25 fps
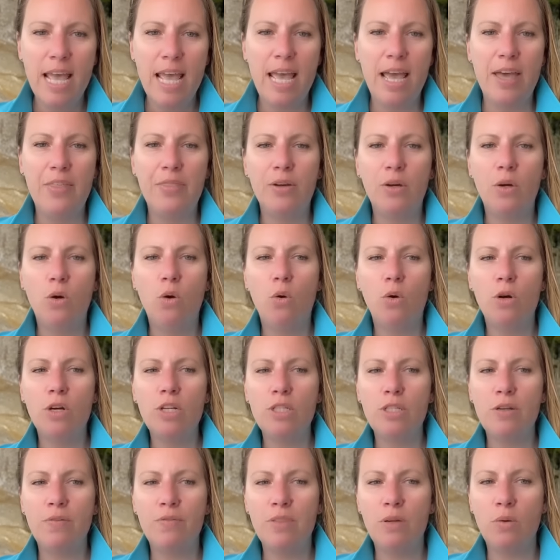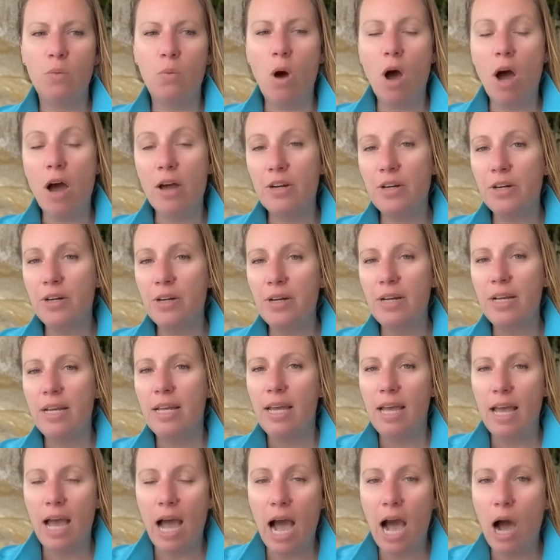and the course of the water
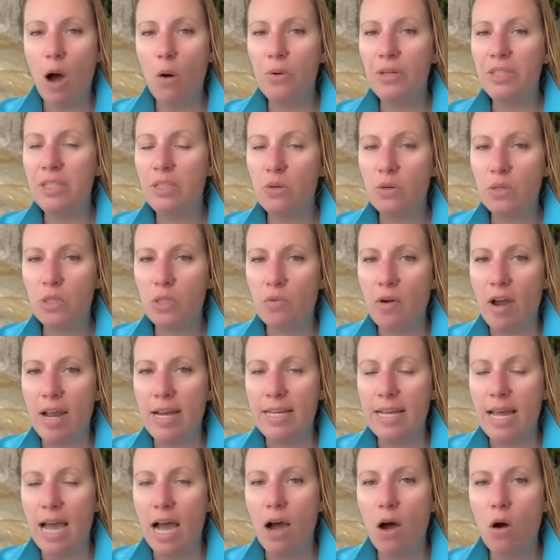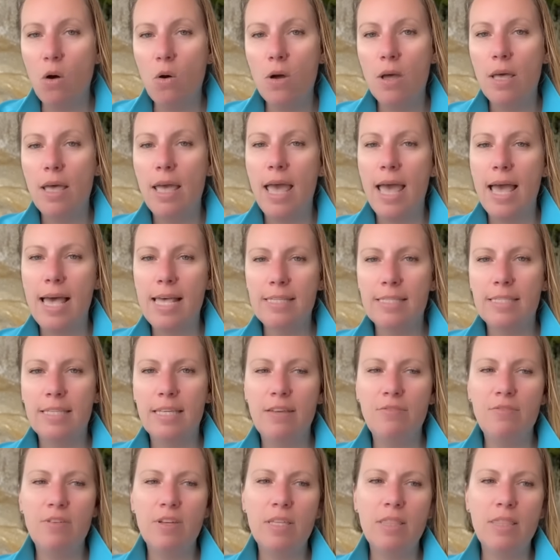how it looks right now has
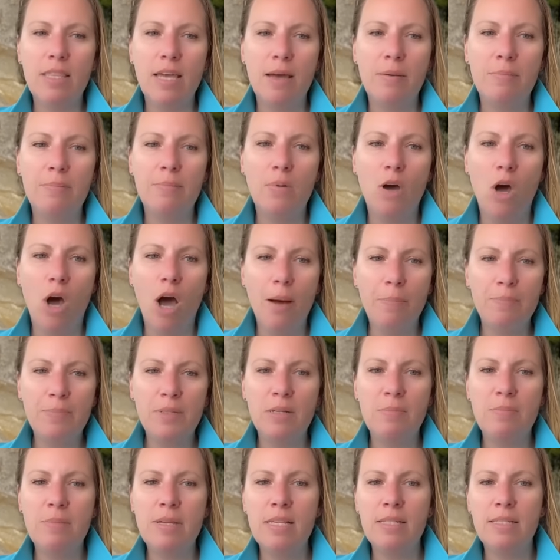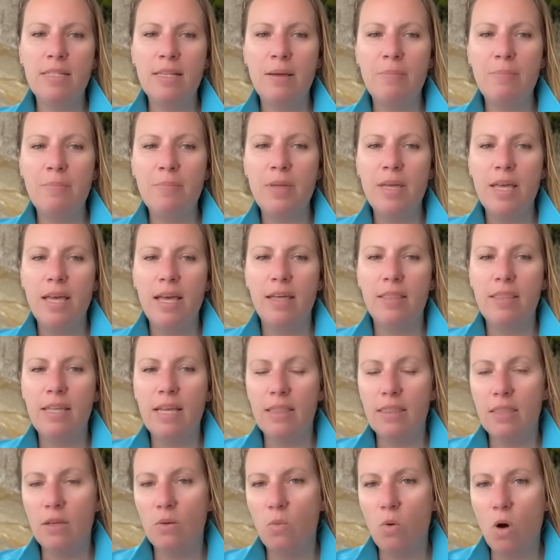given them optimism
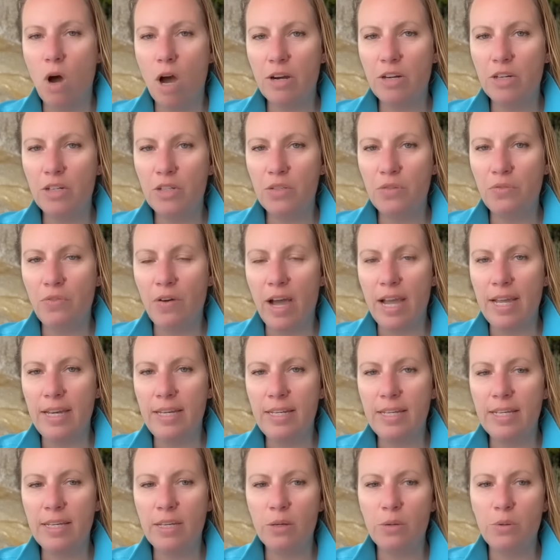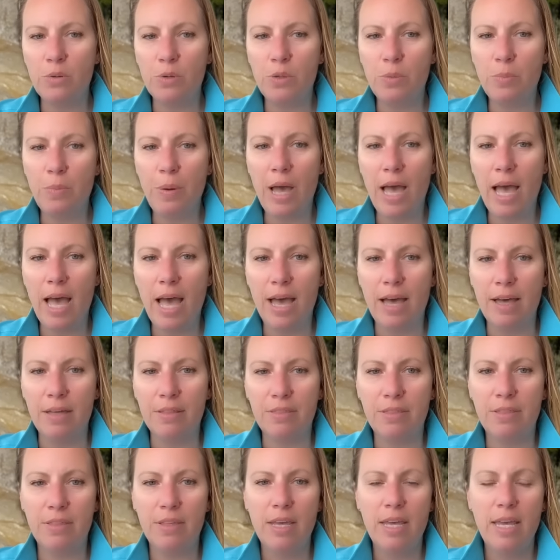that the water is finding a good
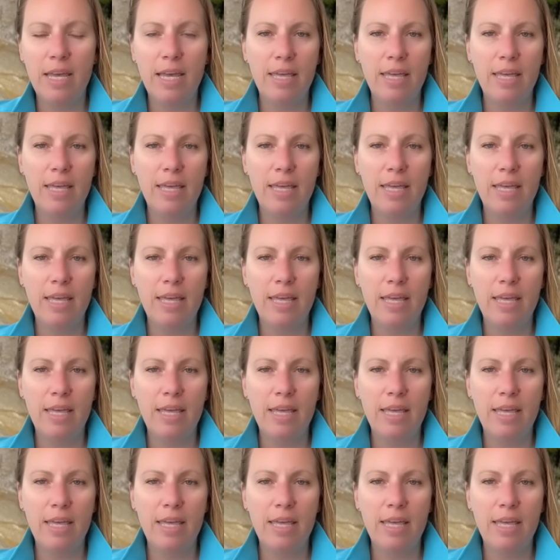path.